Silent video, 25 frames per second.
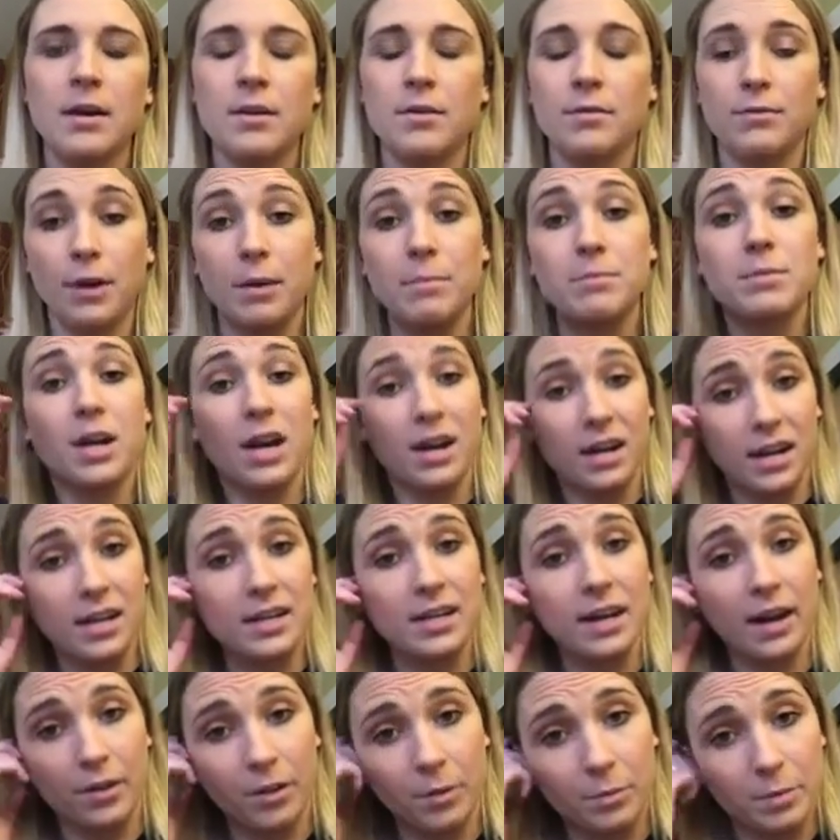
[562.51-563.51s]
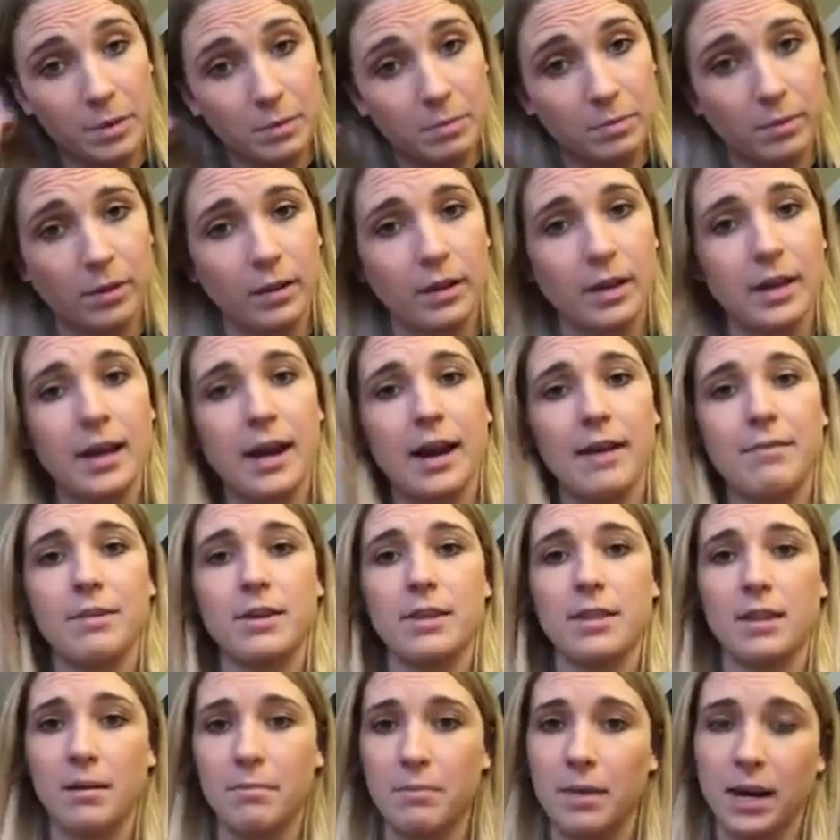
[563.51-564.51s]
from talking to other people and
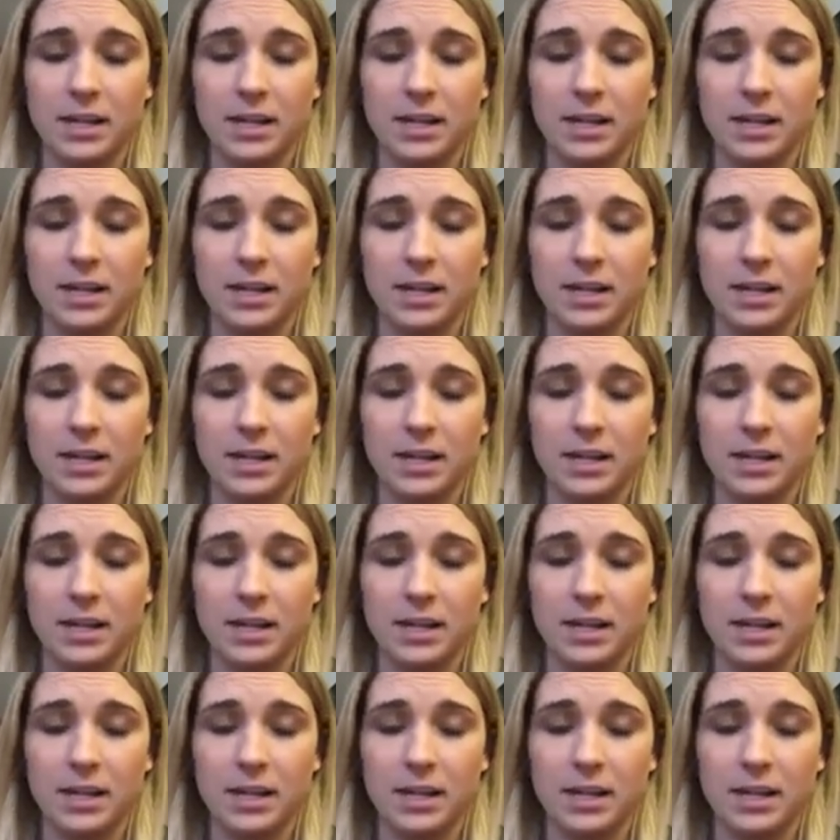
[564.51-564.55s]
having them